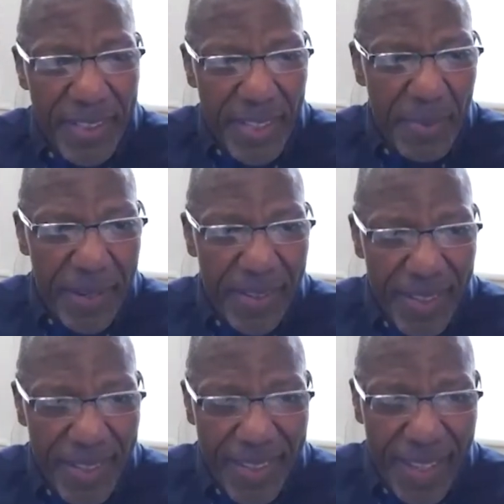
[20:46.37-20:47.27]

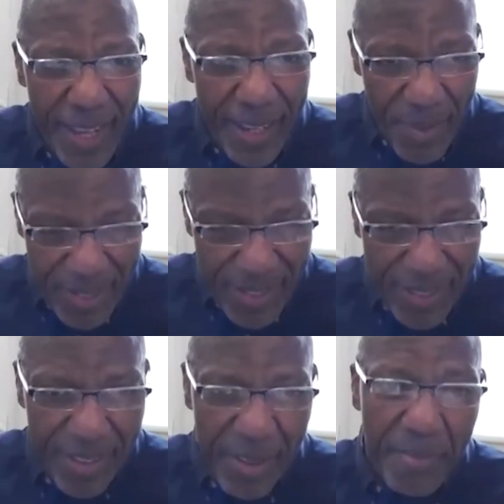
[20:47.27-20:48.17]
disparities that I
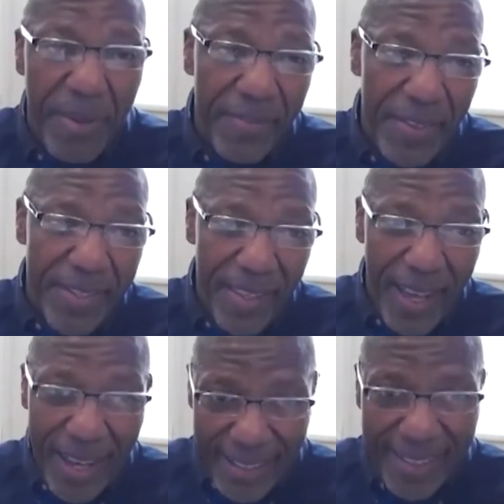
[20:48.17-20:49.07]
mentioned on the previous
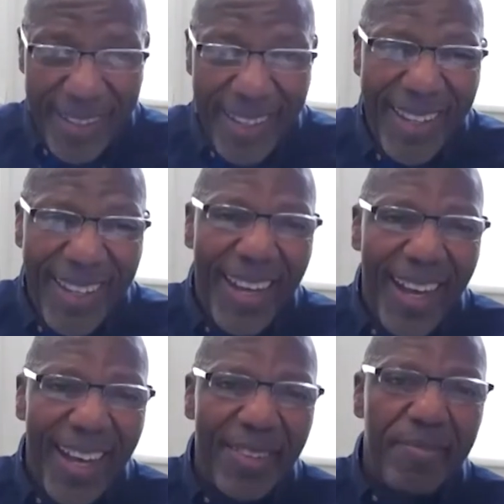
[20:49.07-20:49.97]
slide.
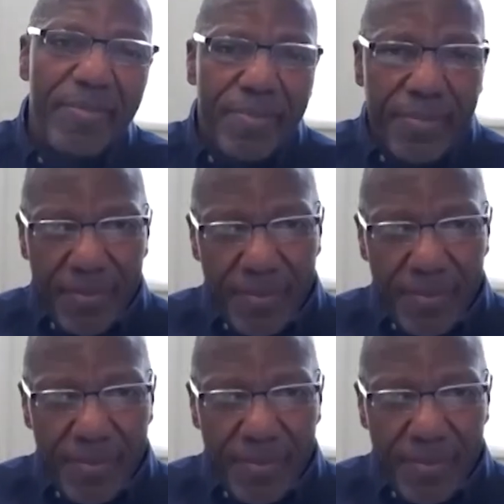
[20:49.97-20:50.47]
Um,